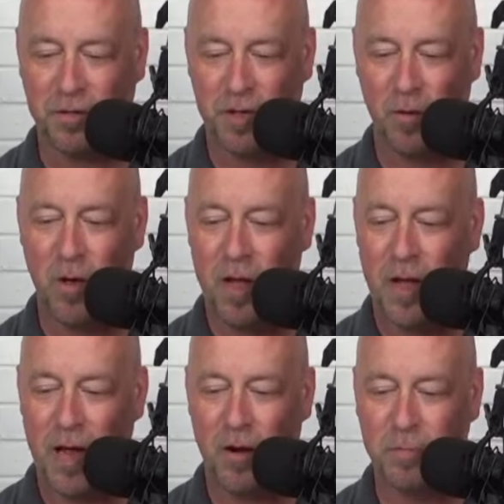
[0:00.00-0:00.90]
So
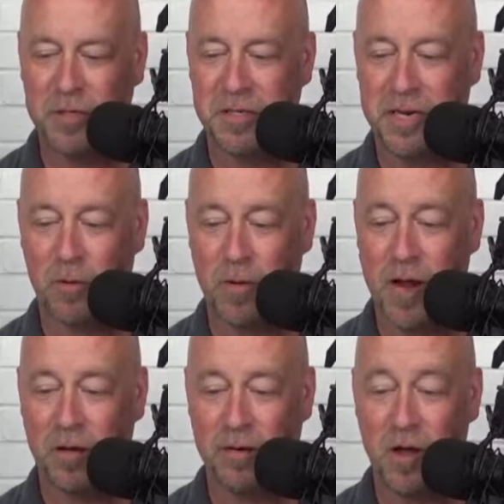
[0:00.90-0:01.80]
I hope to stick
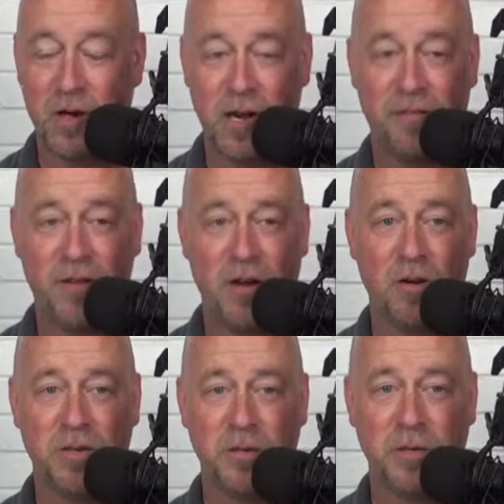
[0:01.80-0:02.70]
around long enough
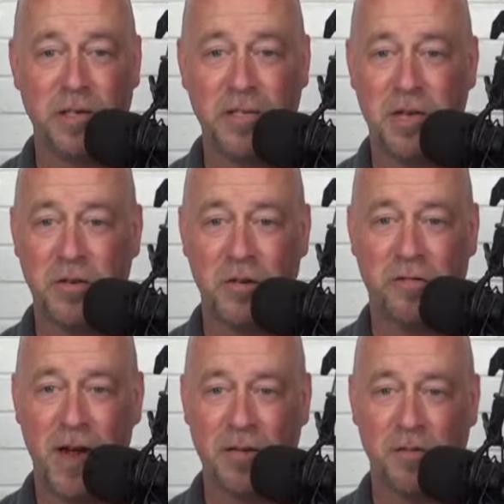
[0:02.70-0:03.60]
here to at least get you a
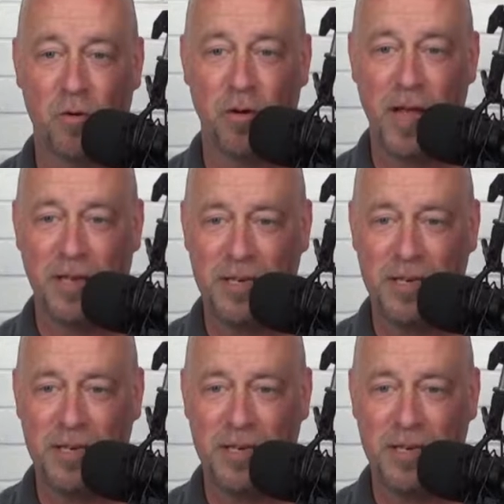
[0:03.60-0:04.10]
final score on that.